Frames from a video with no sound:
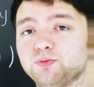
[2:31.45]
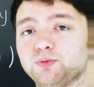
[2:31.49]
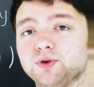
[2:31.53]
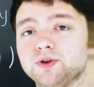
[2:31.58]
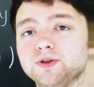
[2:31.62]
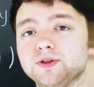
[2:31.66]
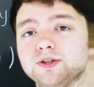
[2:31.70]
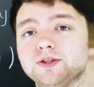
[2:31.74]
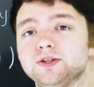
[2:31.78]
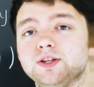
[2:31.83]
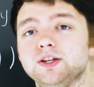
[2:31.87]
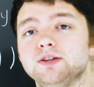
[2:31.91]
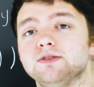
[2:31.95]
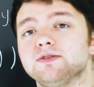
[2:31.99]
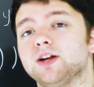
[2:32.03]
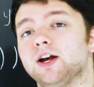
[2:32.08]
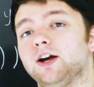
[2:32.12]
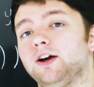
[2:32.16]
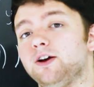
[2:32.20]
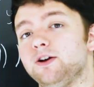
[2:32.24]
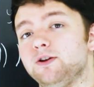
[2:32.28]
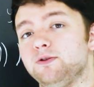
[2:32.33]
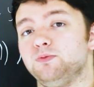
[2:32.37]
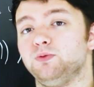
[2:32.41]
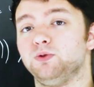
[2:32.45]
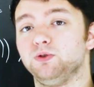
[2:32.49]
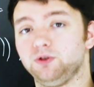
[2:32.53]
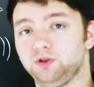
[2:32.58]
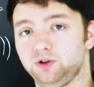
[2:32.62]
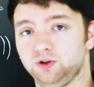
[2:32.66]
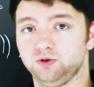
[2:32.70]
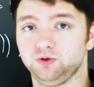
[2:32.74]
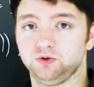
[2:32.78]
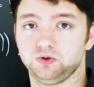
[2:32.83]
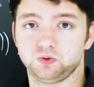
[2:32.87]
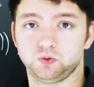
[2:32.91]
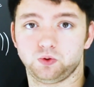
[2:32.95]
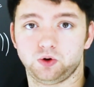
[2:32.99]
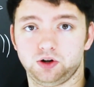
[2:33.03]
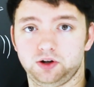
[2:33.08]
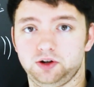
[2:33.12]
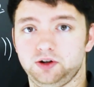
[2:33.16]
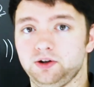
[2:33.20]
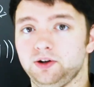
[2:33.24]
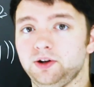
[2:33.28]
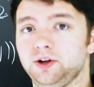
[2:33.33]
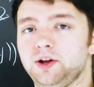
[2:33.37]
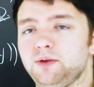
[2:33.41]
a parentheses, I will use
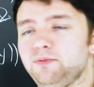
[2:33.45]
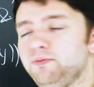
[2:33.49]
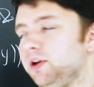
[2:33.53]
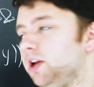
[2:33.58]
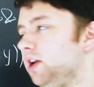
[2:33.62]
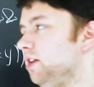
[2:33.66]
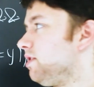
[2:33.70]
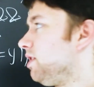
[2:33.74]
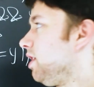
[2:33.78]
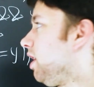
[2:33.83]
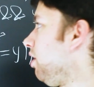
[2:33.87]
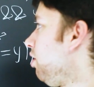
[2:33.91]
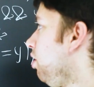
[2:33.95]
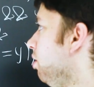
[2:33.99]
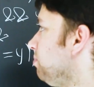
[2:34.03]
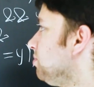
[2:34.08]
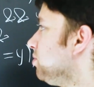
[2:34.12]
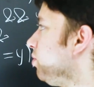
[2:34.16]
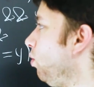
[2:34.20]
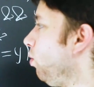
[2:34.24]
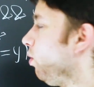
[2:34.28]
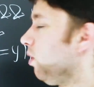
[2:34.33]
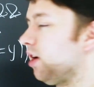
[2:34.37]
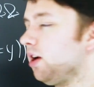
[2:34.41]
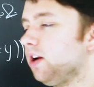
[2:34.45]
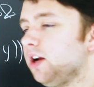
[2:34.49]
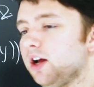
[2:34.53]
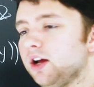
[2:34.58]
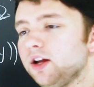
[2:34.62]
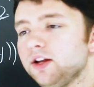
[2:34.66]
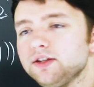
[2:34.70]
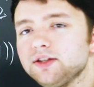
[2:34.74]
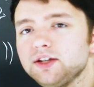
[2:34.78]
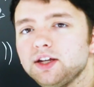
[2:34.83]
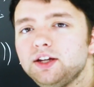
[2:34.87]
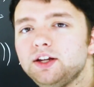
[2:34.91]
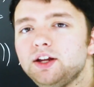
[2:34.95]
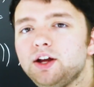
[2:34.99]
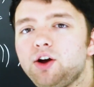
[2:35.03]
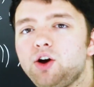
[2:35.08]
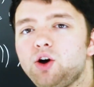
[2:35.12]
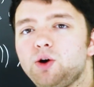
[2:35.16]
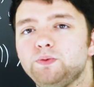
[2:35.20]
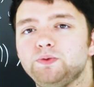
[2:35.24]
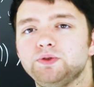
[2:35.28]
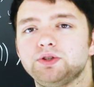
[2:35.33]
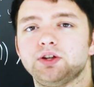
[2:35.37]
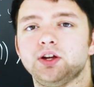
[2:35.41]
one, because it helps organize and it
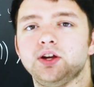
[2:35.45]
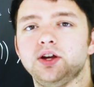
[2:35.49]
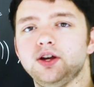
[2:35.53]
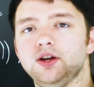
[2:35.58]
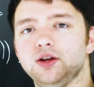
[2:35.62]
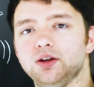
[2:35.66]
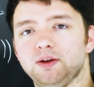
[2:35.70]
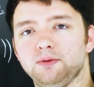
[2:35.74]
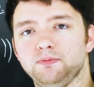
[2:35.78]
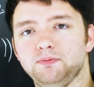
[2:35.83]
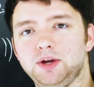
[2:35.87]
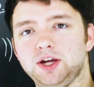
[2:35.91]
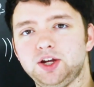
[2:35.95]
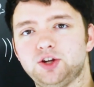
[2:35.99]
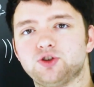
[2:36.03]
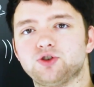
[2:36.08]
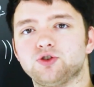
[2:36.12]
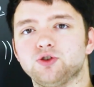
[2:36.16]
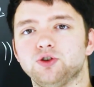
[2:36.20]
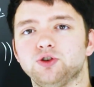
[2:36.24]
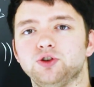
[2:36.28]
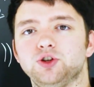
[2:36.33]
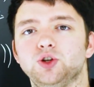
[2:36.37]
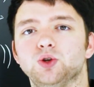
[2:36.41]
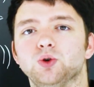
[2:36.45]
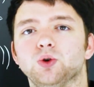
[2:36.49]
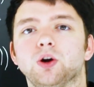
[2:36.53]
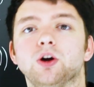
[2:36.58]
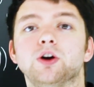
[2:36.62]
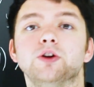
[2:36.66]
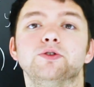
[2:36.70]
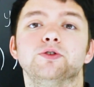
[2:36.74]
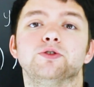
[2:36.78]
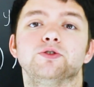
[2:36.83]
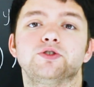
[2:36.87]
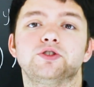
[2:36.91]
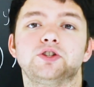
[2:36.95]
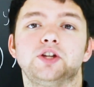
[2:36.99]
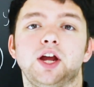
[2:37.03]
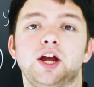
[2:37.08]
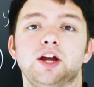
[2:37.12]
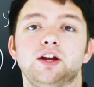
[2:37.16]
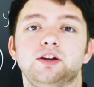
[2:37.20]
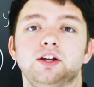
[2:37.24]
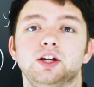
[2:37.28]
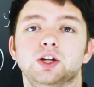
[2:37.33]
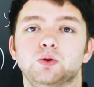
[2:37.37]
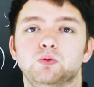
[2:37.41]
helps make sure you're
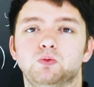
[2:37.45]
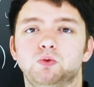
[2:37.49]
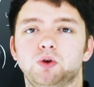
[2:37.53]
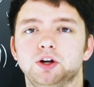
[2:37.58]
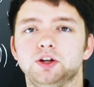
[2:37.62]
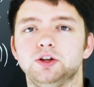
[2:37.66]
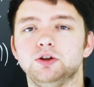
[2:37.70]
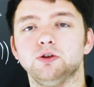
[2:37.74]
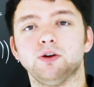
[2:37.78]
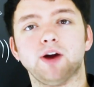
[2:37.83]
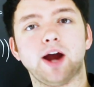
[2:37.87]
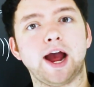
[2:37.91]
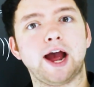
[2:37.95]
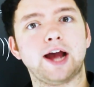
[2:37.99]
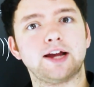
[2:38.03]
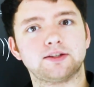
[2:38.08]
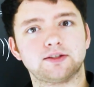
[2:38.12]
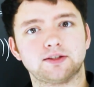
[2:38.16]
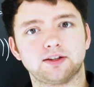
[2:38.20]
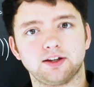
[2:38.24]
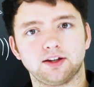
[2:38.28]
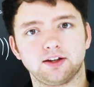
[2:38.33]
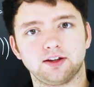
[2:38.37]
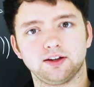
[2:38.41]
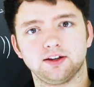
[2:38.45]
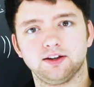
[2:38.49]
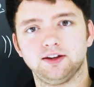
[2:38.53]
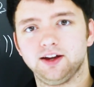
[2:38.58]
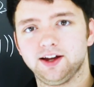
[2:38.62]
understanding what you're asking.